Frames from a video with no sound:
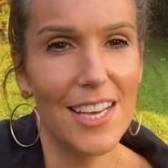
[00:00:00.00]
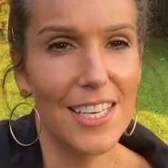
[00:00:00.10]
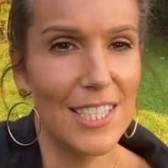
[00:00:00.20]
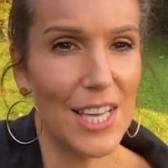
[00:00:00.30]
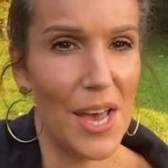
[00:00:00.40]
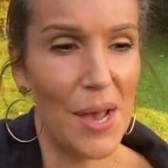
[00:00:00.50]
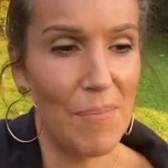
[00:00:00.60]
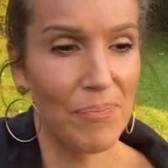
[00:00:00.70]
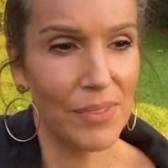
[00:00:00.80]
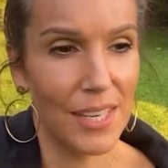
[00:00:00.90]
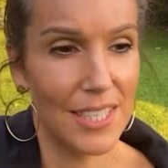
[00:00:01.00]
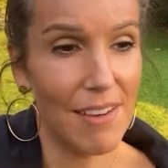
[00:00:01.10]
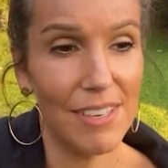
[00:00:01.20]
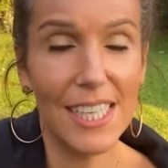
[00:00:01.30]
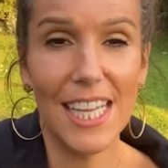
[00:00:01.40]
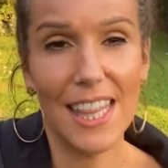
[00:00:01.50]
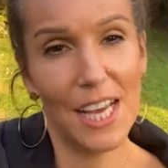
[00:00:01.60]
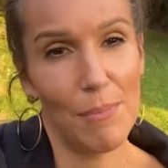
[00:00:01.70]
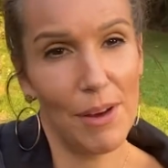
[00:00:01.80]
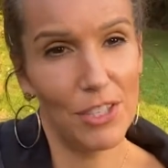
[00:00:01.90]
So definitely think
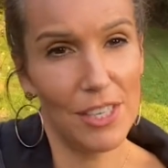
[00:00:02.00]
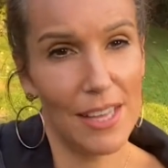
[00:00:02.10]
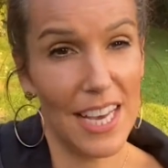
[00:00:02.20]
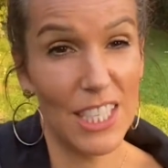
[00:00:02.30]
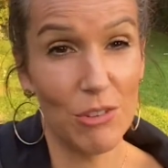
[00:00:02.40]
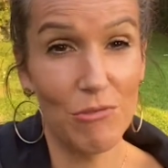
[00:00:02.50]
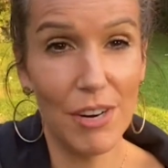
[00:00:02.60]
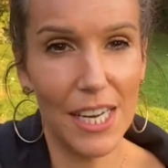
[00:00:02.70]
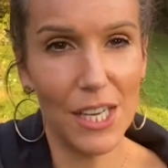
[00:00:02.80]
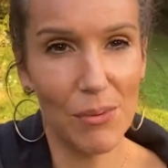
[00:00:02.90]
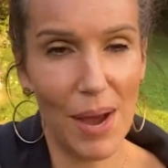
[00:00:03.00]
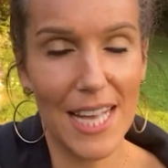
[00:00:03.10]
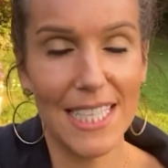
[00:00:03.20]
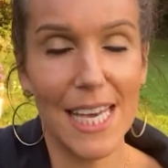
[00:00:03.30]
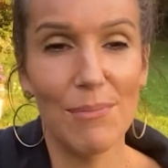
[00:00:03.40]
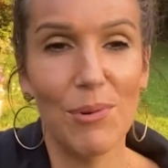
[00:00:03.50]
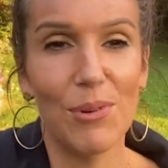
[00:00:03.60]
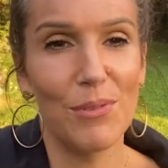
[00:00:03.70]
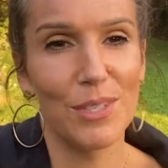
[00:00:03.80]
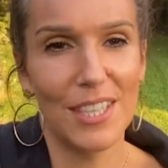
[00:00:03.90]
about doing that. It's a really good way to keep all
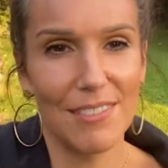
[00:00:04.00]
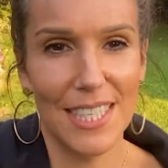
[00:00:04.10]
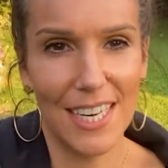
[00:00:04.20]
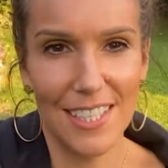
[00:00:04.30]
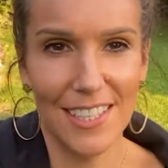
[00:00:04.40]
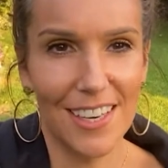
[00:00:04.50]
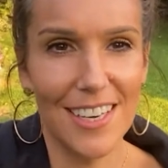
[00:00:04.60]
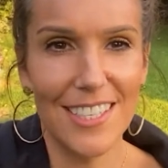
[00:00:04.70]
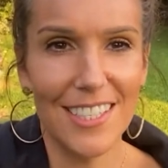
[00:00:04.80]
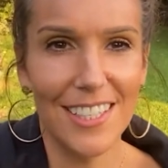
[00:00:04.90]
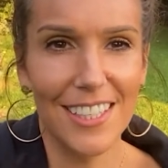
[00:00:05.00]
of your stuff sanitized.